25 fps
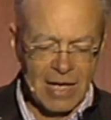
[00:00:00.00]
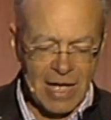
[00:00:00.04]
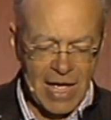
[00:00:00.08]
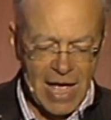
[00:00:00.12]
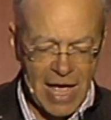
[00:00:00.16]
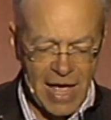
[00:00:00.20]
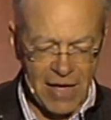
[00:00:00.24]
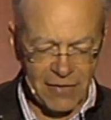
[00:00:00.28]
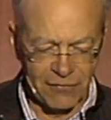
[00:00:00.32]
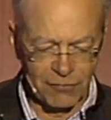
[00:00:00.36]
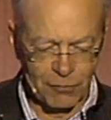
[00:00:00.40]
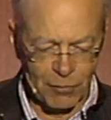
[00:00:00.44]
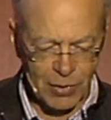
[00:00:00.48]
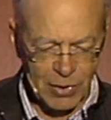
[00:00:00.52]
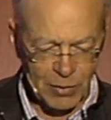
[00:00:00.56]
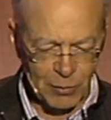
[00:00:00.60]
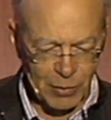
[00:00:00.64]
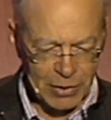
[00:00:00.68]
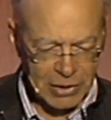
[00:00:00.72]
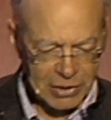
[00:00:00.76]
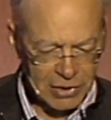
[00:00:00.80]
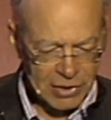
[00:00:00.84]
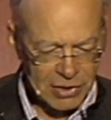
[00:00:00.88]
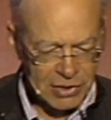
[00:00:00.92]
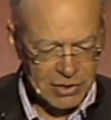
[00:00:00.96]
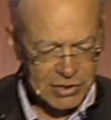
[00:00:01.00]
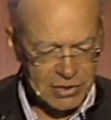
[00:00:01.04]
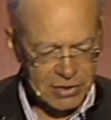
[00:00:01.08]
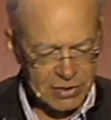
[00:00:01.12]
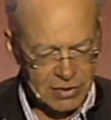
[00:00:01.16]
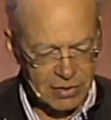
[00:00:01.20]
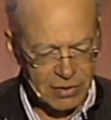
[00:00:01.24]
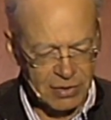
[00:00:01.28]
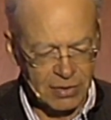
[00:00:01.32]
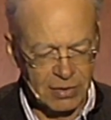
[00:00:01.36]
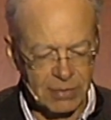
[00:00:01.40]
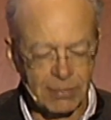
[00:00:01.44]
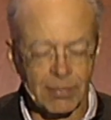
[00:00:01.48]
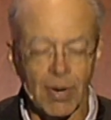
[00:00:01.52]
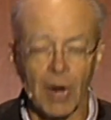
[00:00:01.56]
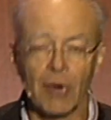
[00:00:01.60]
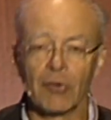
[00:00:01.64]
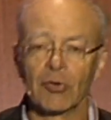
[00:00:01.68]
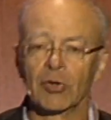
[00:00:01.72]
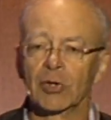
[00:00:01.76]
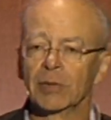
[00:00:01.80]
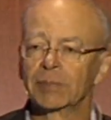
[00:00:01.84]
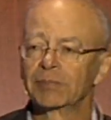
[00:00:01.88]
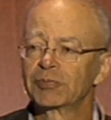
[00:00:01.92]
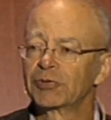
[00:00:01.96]
Have we witnessed
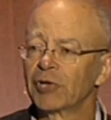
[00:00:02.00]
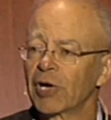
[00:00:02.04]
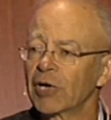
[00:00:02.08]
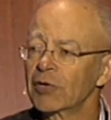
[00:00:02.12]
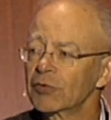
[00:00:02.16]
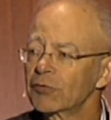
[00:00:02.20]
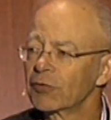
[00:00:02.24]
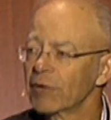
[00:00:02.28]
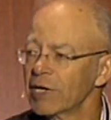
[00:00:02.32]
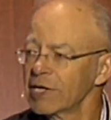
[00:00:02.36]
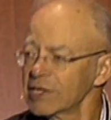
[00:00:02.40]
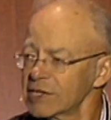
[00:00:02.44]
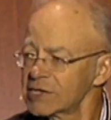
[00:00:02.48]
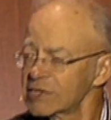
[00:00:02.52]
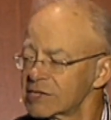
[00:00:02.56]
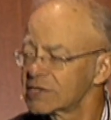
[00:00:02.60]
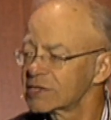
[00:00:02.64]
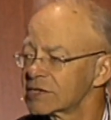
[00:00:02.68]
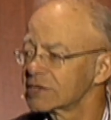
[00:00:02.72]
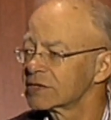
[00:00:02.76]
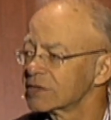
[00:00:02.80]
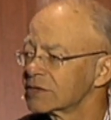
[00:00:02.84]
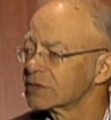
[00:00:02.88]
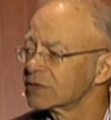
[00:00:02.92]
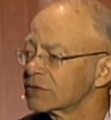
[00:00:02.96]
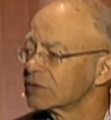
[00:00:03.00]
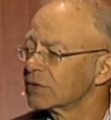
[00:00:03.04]
moral progress